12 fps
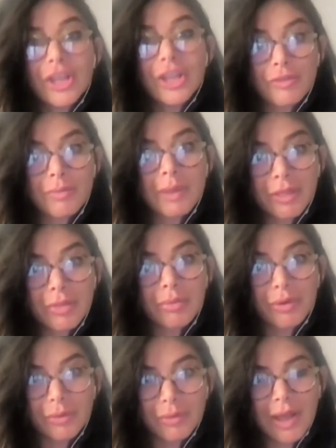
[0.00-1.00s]
mm. you've been
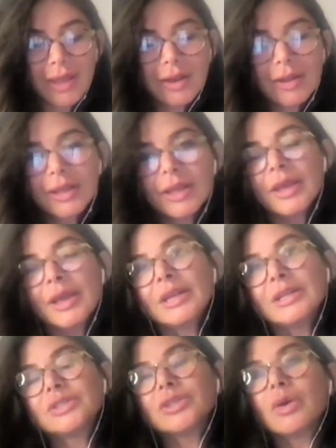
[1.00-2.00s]
through, right?
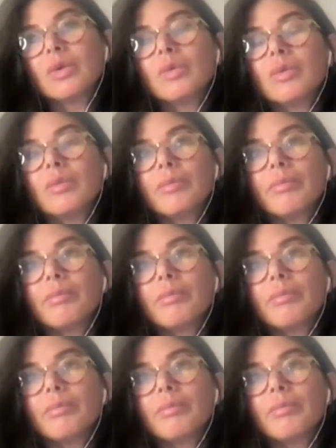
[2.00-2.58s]
So,